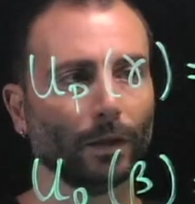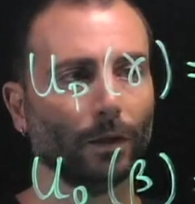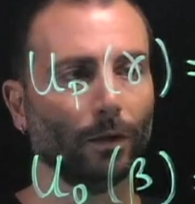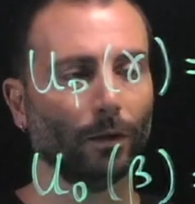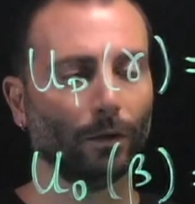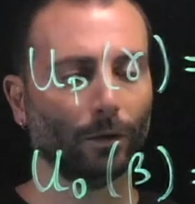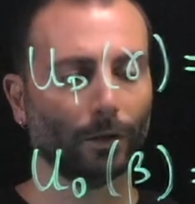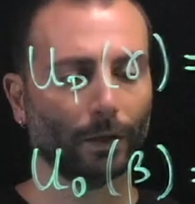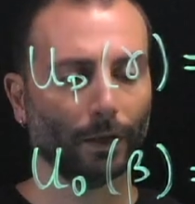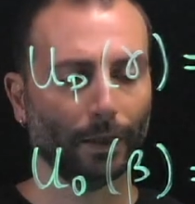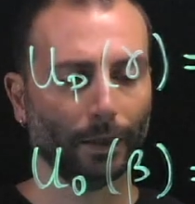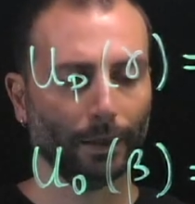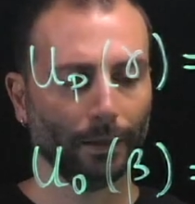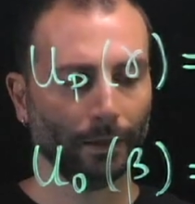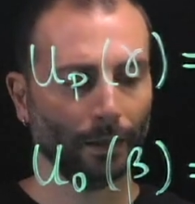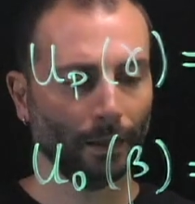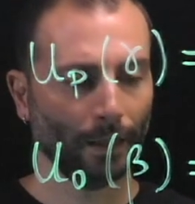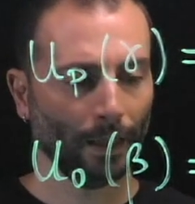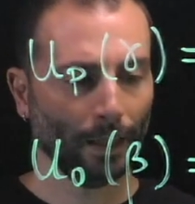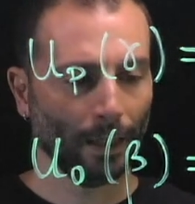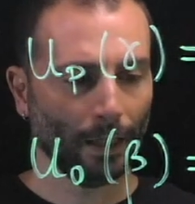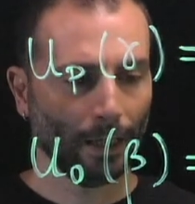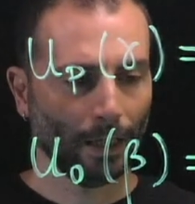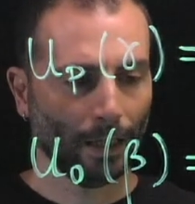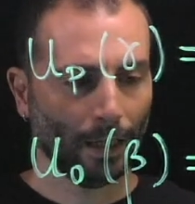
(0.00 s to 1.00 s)
Okay,
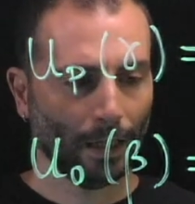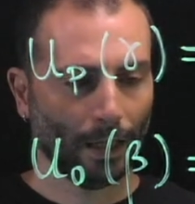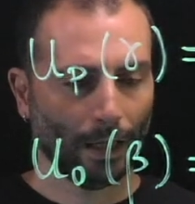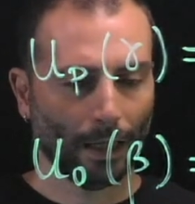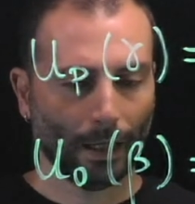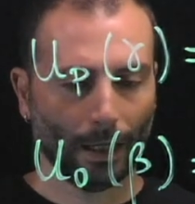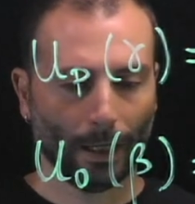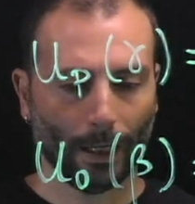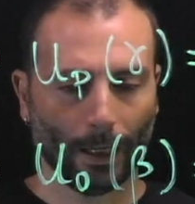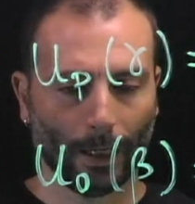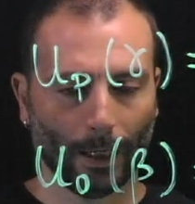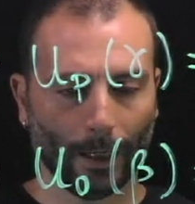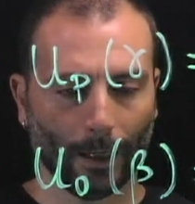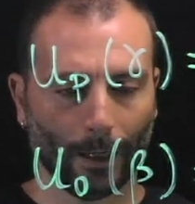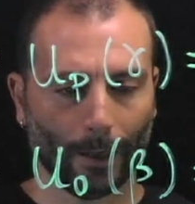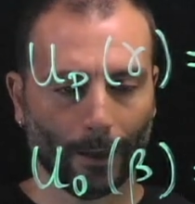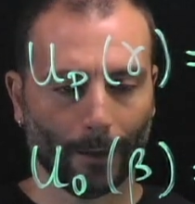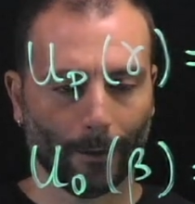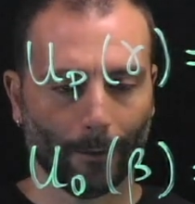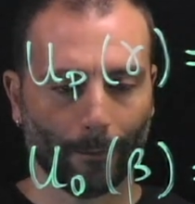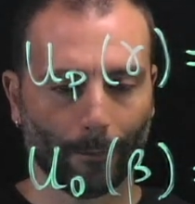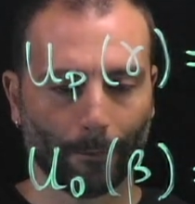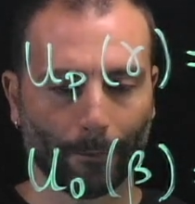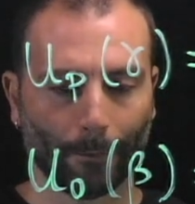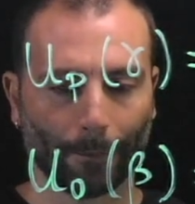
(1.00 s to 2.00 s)

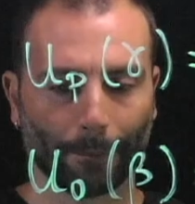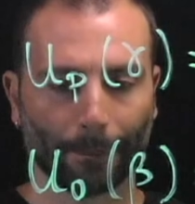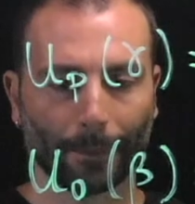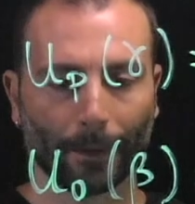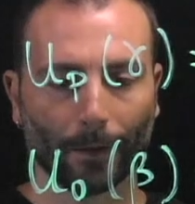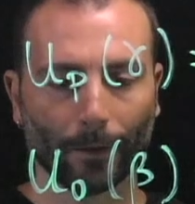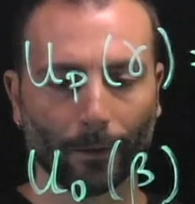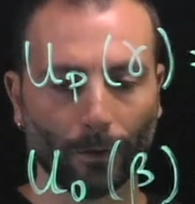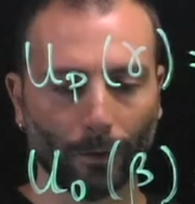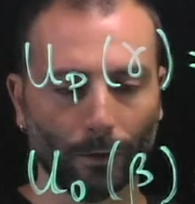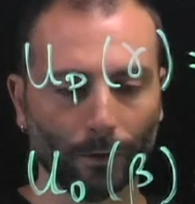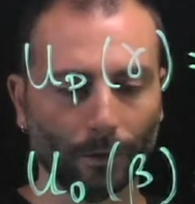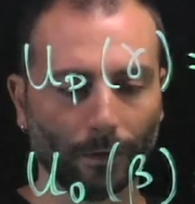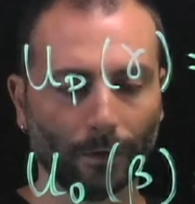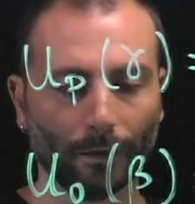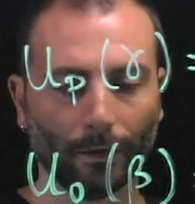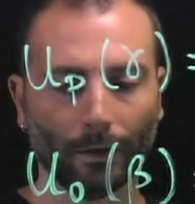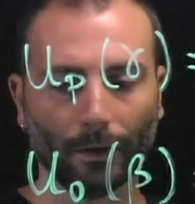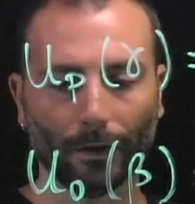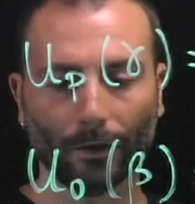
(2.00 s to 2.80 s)
good.